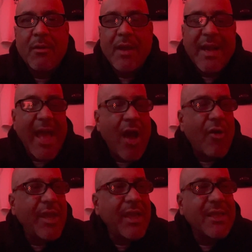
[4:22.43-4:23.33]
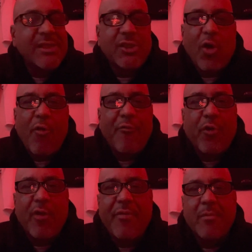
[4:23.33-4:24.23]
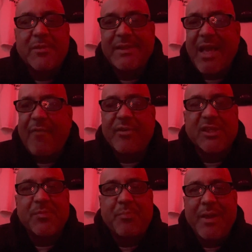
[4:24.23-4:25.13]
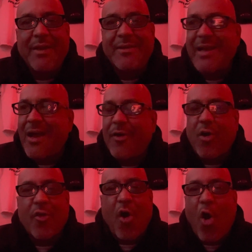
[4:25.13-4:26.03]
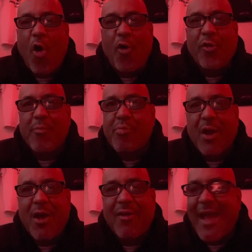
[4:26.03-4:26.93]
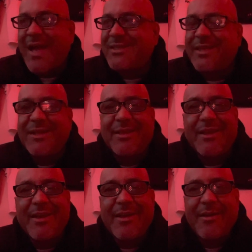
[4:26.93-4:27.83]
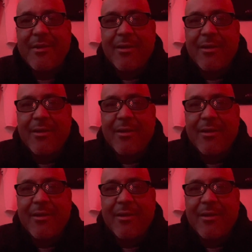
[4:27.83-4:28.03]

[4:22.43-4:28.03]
And how he is so full of himself to speak down on all the brown as he did,